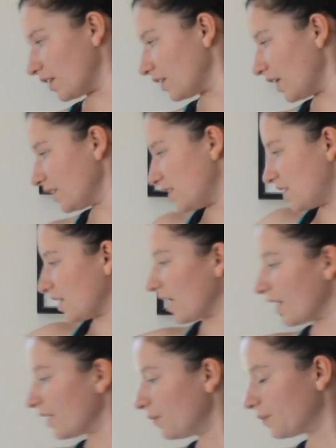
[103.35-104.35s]
Let's
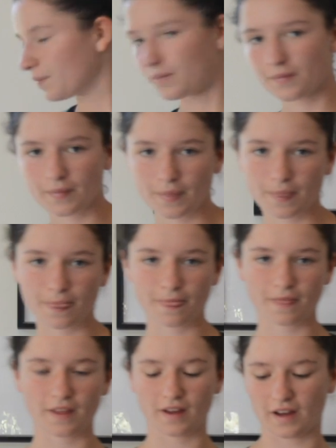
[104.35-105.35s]
say
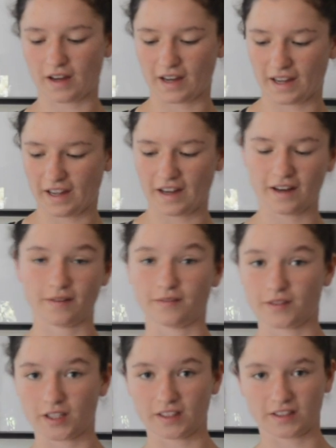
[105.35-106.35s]
I
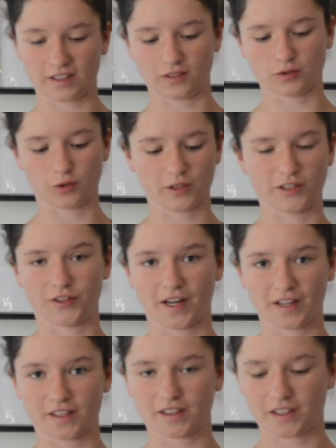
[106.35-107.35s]
have a little toy
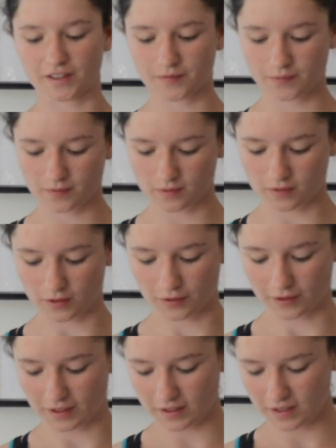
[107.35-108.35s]
dragon here,
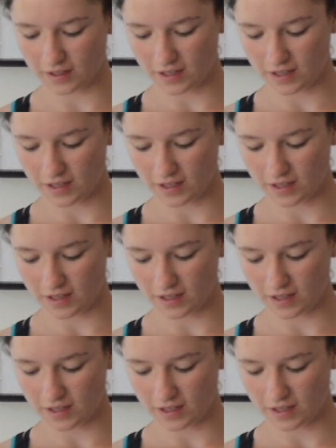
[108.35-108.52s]
okay?